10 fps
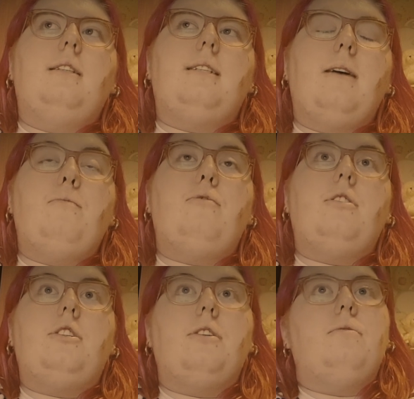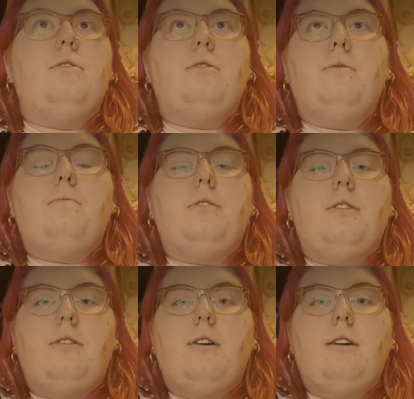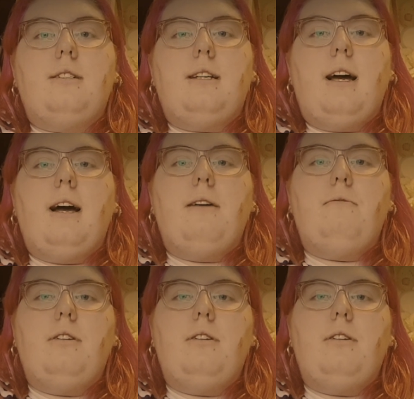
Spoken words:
Temperature was up to 38,